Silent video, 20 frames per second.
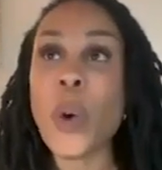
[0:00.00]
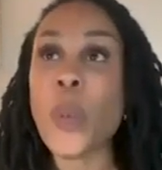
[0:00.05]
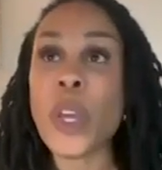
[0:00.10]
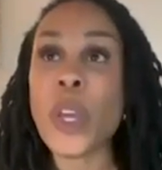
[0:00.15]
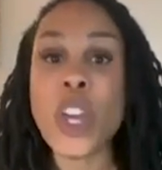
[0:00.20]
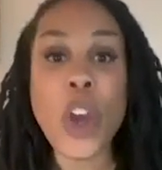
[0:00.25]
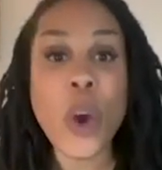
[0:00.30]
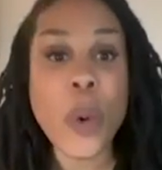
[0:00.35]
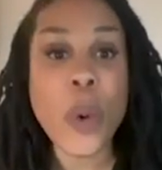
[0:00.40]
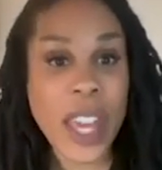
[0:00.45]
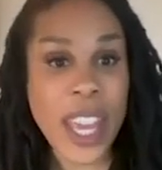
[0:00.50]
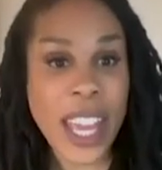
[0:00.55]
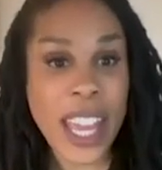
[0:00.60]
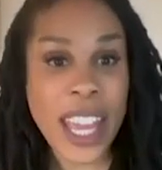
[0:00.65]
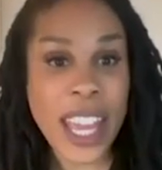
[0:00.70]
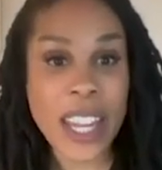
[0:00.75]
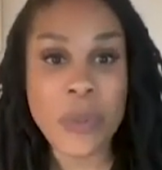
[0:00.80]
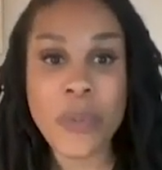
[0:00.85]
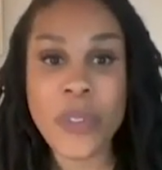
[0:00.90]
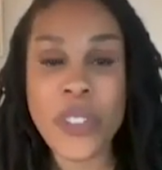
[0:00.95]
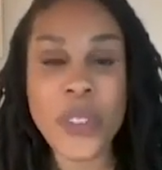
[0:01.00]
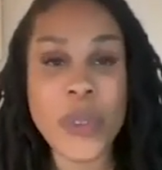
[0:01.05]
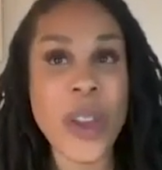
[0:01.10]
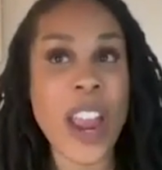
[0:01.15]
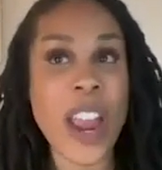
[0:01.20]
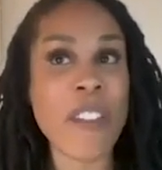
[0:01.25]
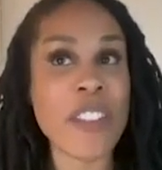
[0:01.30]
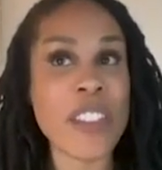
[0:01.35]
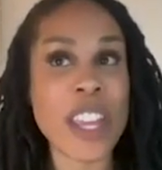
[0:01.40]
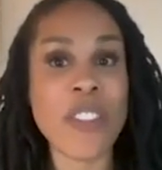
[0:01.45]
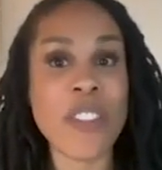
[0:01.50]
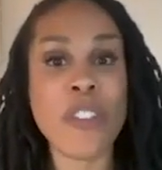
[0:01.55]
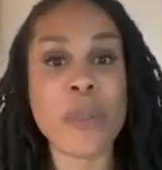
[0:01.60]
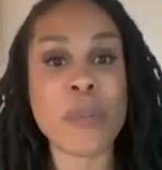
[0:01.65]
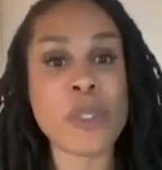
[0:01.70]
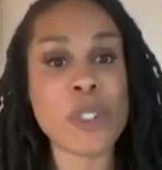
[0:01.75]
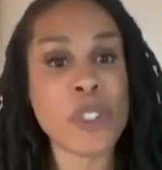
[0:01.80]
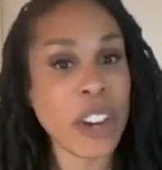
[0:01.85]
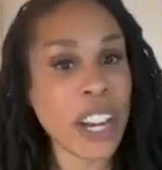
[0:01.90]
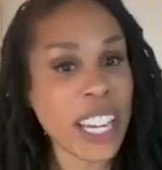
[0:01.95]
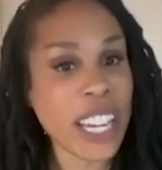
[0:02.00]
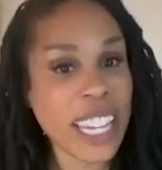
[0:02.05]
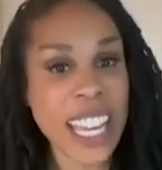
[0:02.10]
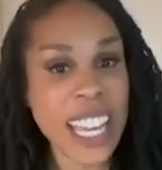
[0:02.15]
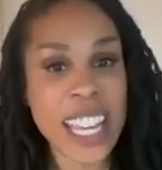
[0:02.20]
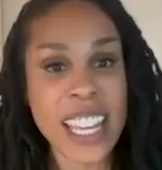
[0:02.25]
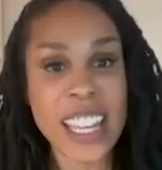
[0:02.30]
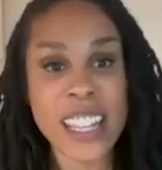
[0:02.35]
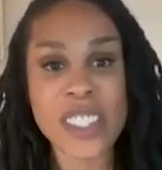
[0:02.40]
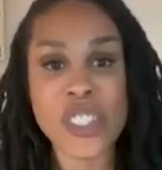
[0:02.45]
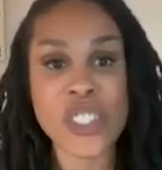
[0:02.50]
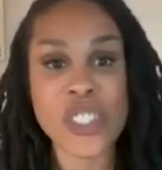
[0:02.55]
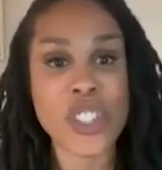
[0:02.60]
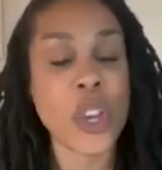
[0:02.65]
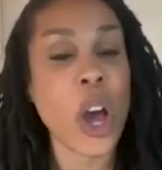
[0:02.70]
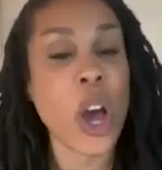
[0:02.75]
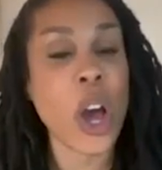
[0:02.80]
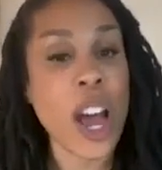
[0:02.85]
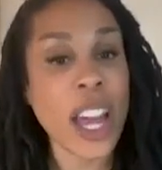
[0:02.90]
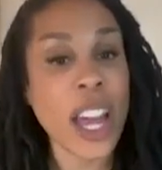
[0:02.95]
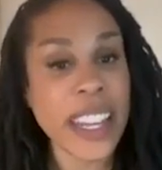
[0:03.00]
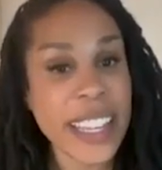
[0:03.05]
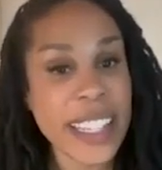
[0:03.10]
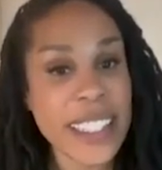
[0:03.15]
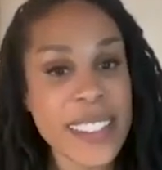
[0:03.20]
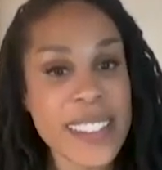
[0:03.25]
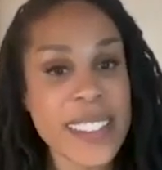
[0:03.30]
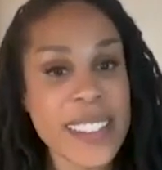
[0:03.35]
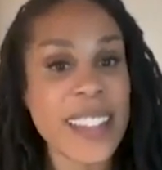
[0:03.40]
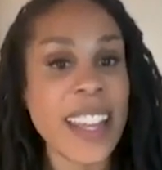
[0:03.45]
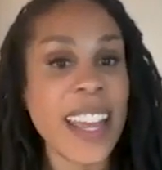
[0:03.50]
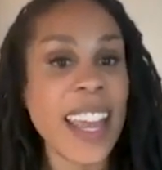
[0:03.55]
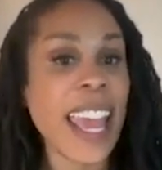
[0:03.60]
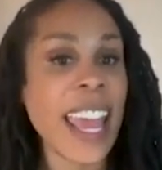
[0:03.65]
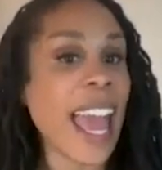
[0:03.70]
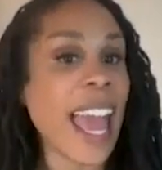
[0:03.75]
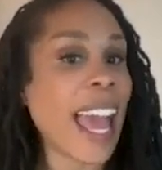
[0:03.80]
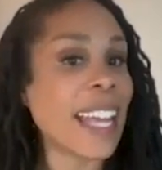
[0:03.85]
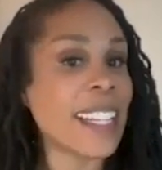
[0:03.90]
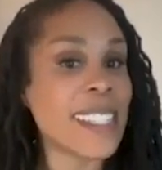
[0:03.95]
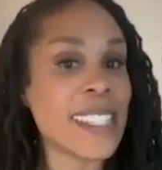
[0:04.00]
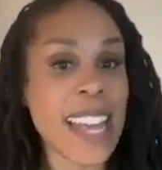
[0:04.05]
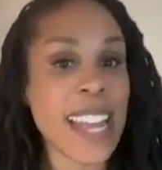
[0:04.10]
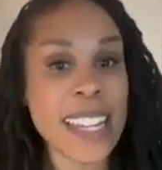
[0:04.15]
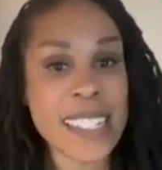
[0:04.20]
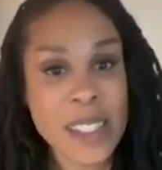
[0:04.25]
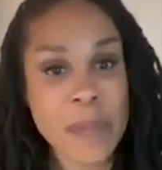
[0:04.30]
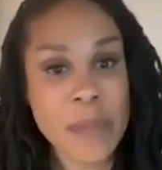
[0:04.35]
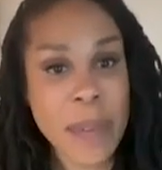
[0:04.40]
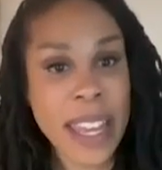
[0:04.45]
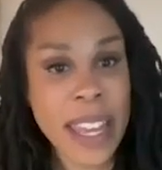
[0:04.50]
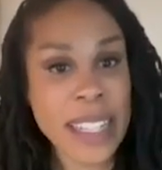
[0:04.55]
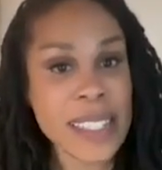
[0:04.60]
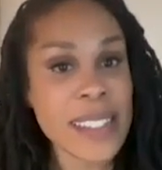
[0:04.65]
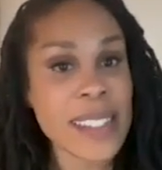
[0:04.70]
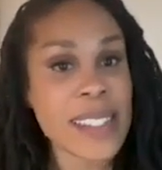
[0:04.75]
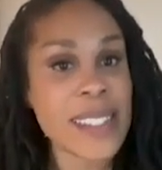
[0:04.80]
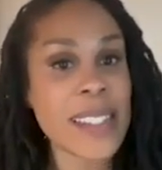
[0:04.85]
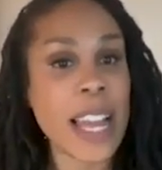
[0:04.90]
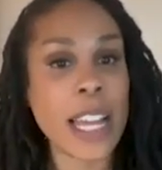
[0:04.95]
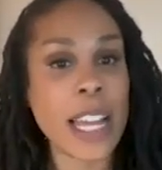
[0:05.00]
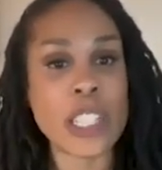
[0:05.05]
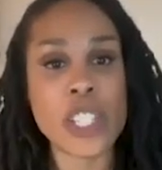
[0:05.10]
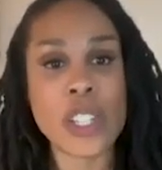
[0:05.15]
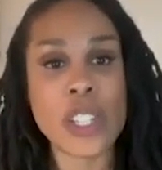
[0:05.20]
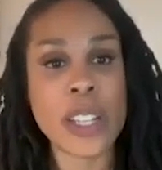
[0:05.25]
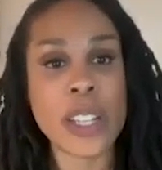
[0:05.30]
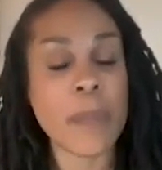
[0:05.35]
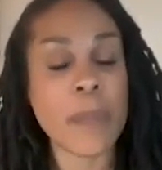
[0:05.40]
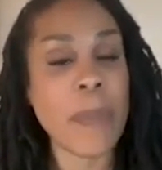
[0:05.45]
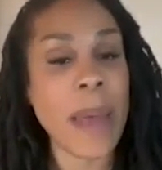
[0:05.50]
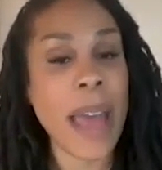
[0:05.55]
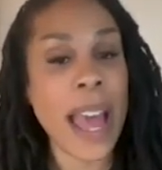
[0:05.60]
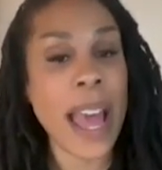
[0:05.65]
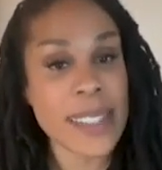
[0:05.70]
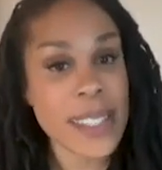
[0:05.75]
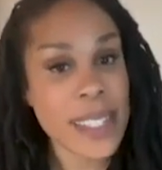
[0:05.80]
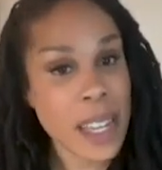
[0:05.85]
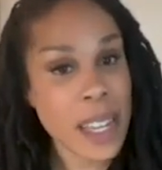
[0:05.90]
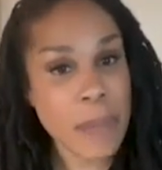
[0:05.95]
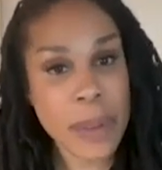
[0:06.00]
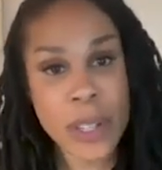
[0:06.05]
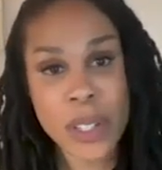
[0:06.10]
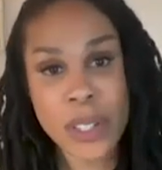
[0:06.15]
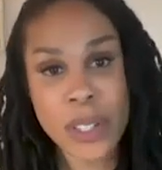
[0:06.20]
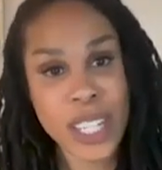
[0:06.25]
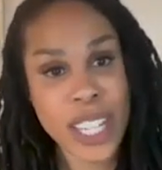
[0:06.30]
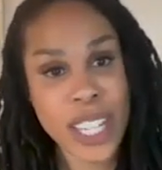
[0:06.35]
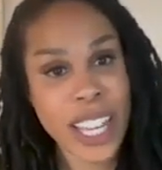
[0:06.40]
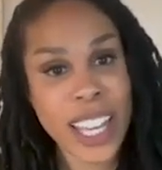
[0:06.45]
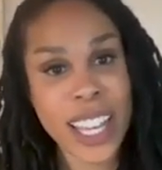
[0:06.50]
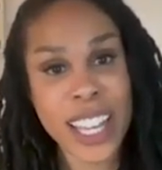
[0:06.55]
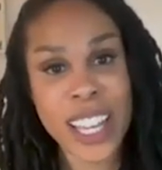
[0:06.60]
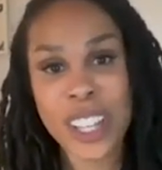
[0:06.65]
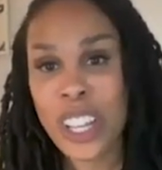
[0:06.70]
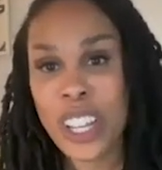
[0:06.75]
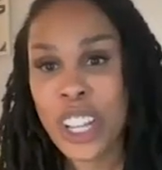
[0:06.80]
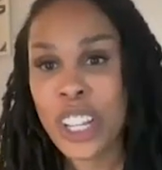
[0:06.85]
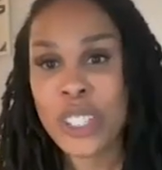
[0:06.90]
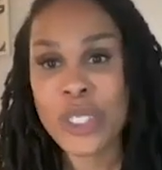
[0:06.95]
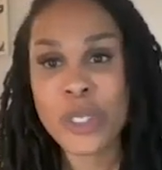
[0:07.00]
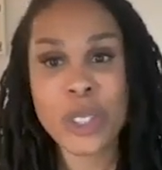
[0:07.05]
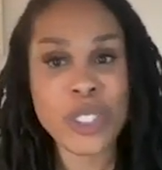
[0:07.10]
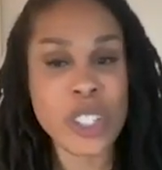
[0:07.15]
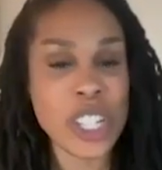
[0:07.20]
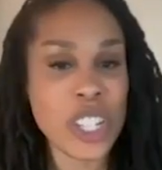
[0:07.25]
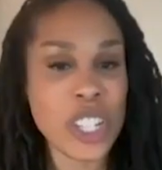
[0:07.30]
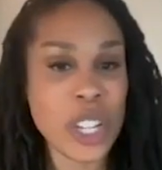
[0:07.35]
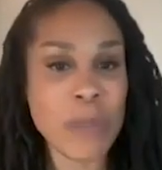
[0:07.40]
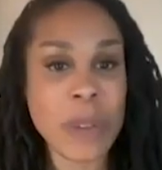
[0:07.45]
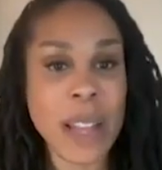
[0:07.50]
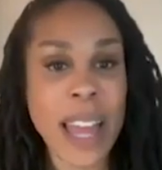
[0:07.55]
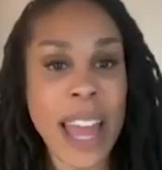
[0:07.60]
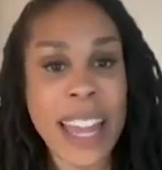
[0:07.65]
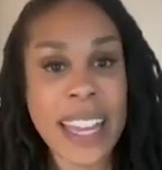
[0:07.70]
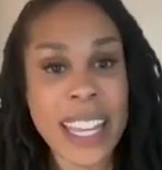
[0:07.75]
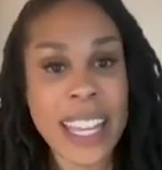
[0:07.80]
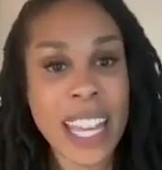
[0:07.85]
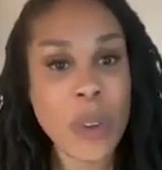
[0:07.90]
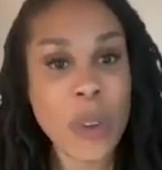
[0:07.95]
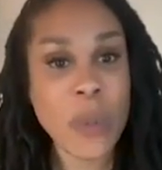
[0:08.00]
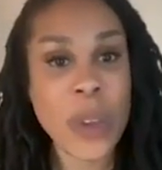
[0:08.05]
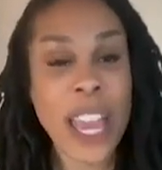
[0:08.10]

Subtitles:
We go in, we do everything from trainings to audits, assessments, capacity building, strategic planning.